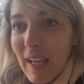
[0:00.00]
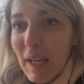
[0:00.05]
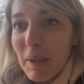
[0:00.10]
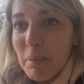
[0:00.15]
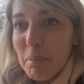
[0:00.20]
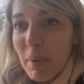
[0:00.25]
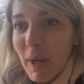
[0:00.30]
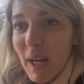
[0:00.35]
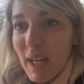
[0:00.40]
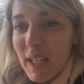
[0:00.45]

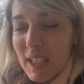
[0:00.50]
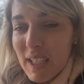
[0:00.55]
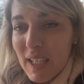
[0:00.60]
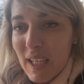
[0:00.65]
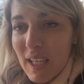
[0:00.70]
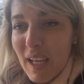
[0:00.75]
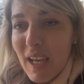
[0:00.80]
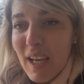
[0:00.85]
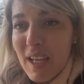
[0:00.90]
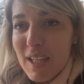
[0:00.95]
That
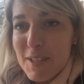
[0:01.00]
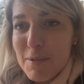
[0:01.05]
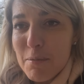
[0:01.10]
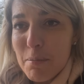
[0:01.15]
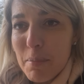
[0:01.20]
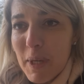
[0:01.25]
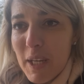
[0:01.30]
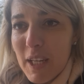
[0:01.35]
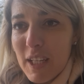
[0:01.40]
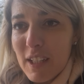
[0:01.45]
parquet has
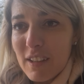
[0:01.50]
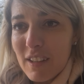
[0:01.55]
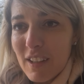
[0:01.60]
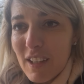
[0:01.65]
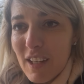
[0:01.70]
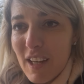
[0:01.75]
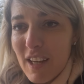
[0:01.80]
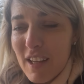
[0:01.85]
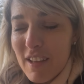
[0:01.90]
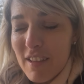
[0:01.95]
been
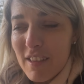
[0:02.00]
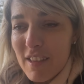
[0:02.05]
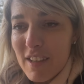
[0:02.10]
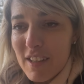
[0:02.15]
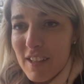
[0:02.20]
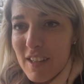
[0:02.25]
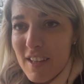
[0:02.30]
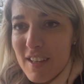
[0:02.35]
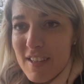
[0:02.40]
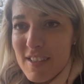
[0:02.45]
in
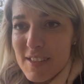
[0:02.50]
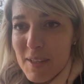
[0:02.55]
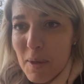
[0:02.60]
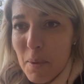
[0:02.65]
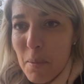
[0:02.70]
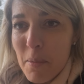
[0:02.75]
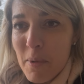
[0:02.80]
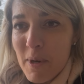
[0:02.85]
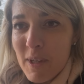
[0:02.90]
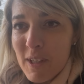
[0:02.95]
the
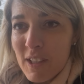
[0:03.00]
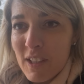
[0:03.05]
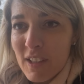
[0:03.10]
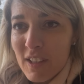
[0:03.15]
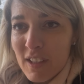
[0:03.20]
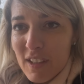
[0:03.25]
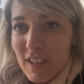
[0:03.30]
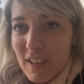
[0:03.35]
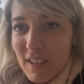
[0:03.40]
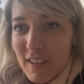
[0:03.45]
summer
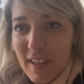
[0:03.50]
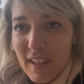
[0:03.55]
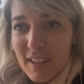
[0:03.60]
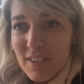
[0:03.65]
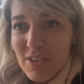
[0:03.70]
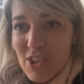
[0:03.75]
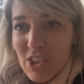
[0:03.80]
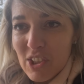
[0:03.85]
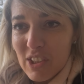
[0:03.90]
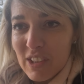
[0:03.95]

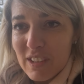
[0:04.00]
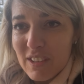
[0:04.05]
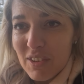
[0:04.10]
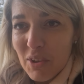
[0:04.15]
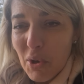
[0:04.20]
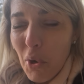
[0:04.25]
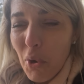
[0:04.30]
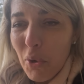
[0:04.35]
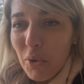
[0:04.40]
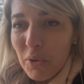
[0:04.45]
kitchen
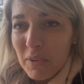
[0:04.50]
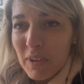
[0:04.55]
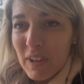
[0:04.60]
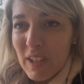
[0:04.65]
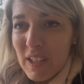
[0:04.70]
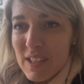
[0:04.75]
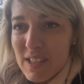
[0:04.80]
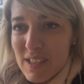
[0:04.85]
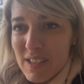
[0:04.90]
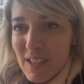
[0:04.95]
all
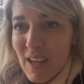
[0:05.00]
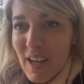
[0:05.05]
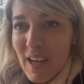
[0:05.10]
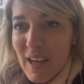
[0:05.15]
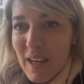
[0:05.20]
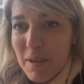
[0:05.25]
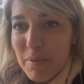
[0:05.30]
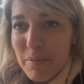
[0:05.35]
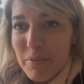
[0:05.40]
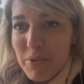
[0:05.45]
this
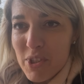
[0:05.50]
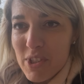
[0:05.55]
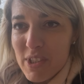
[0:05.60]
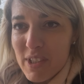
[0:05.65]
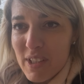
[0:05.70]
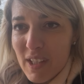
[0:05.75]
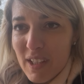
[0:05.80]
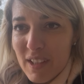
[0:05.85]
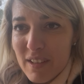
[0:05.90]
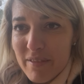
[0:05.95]
time
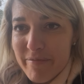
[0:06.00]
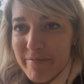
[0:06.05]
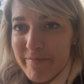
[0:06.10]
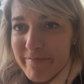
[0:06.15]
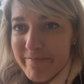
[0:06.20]
just like